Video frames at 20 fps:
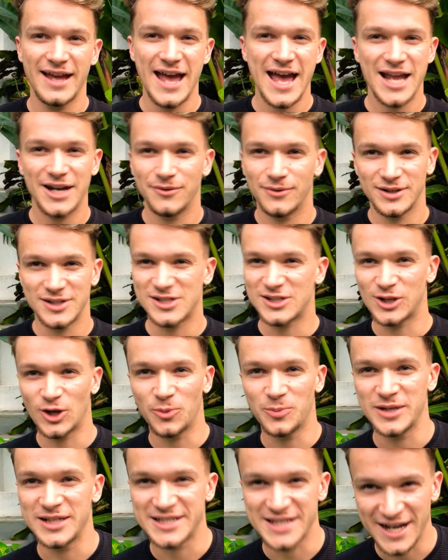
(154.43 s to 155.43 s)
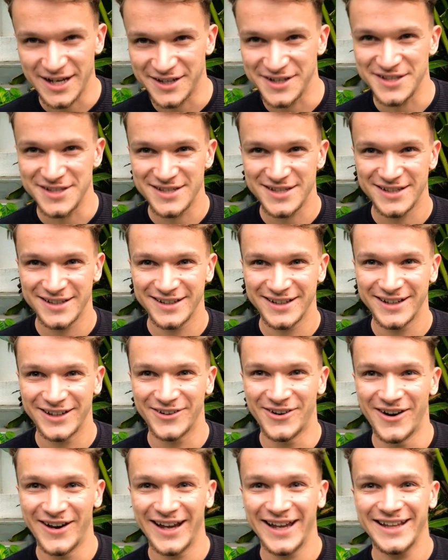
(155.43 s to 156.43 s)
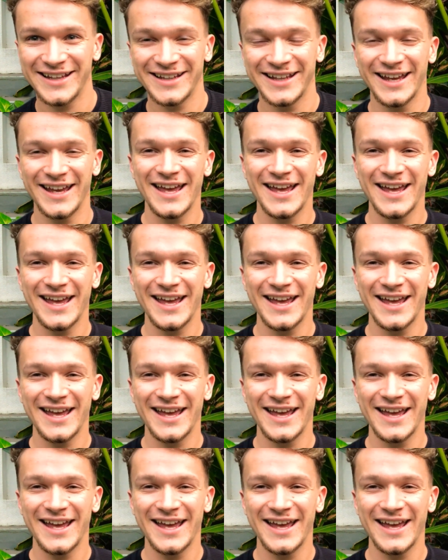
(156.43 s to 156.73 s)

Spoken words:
anyone's sloppy seconds, right?